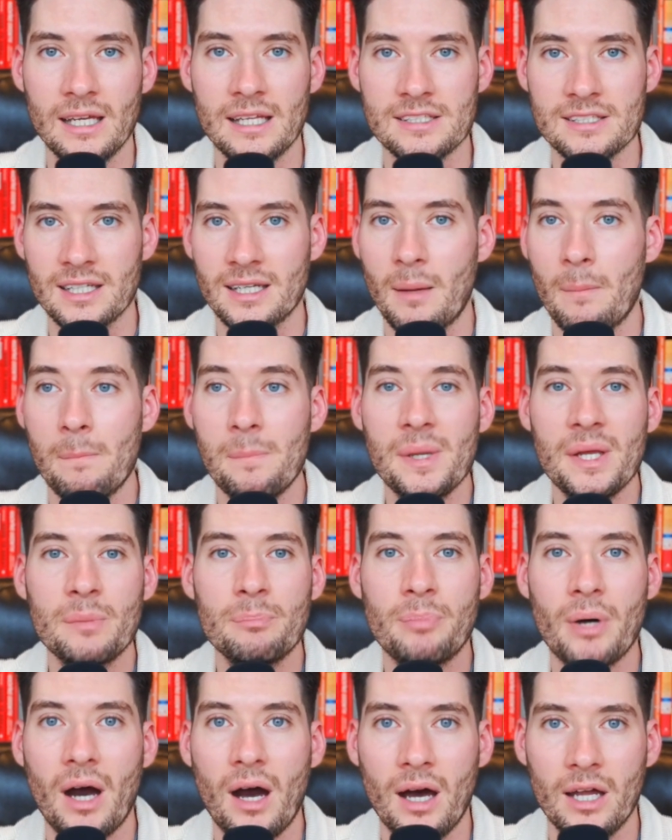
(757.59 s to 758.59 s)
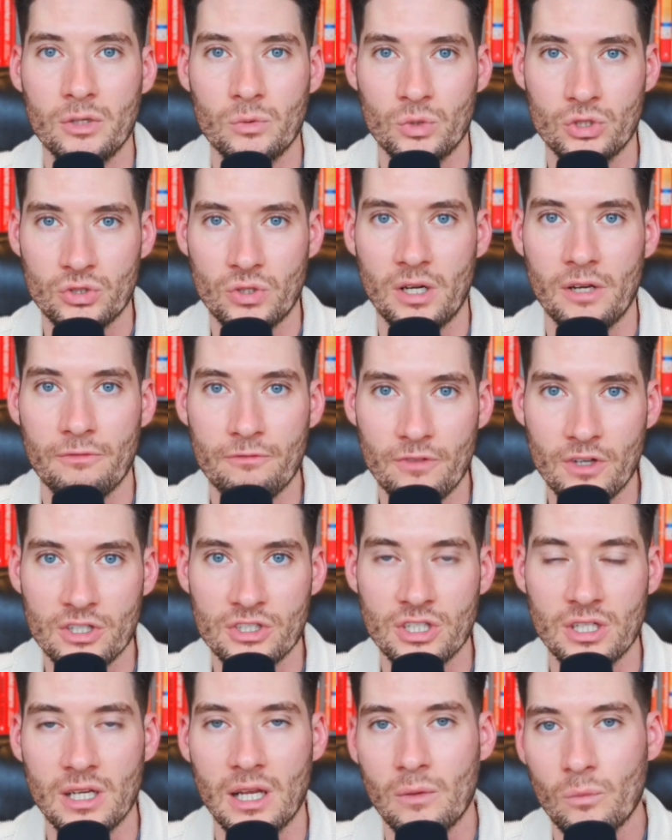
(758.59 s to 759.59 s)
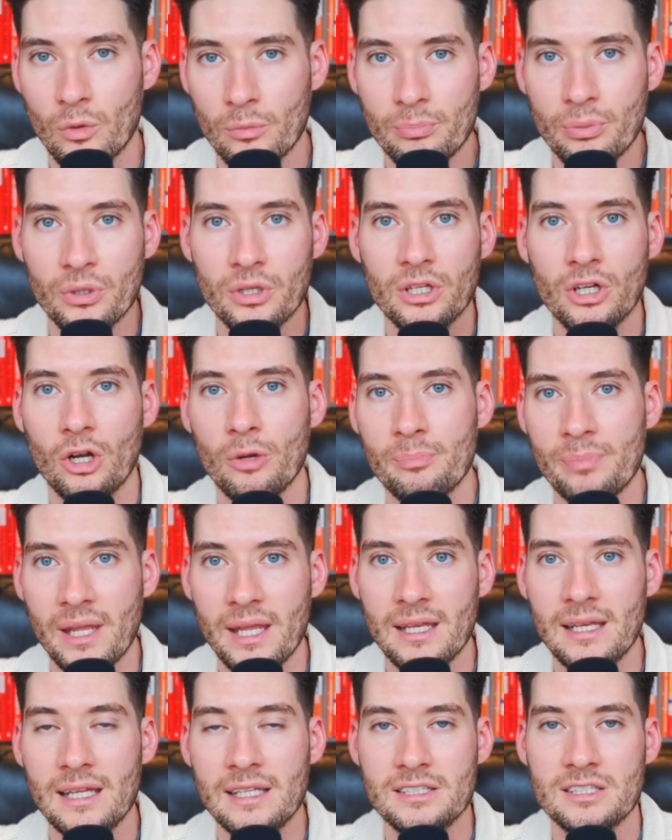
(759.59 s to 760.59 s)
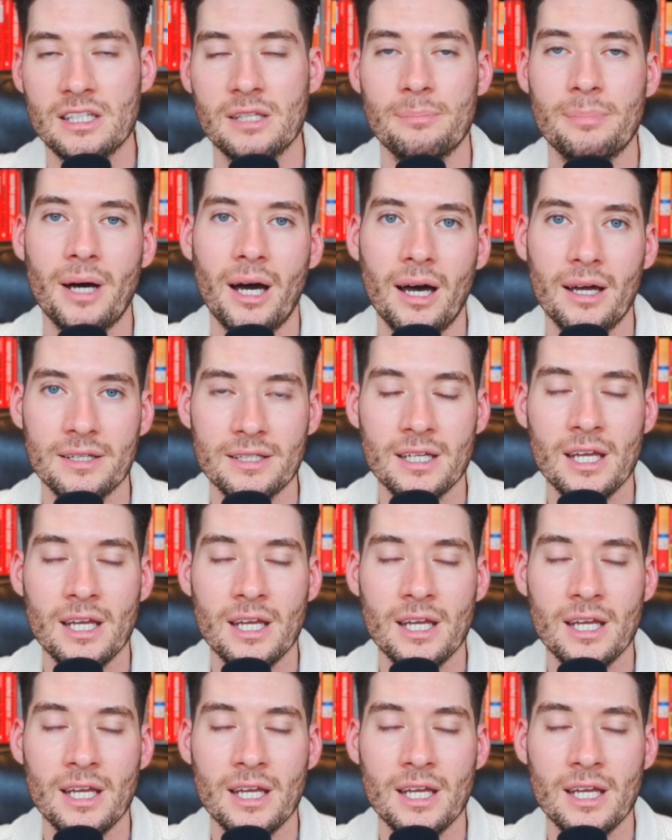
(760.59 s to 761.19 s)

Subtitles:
It's like a big pond we're trying to fish in, and we're putting our bait into the pond